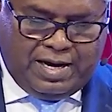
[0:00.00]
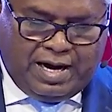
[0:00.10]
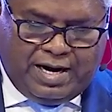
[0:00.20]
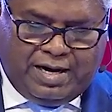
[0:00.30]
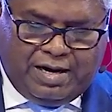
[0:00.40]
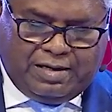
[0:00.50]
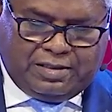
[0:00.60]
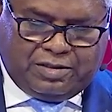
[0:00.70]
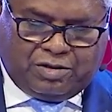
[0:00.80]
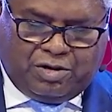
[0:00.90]
I had not
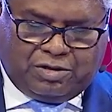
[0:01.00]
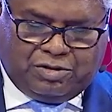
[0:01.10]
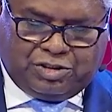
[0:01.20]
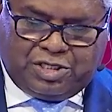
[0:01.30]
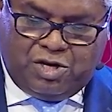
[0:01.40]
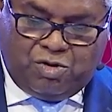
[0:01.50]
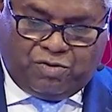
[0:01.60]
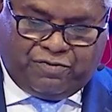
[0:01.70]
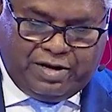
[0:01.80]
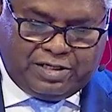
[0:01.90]
thought to see your
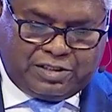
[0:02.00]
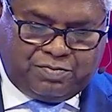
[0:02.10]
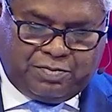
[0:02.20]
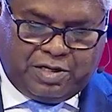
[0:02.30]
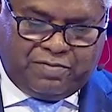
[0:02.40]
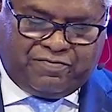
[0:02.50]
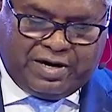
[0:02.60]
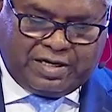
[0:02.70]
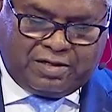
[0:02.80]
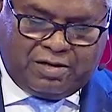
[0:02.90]
face, but in
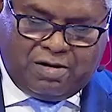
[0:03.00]
fact,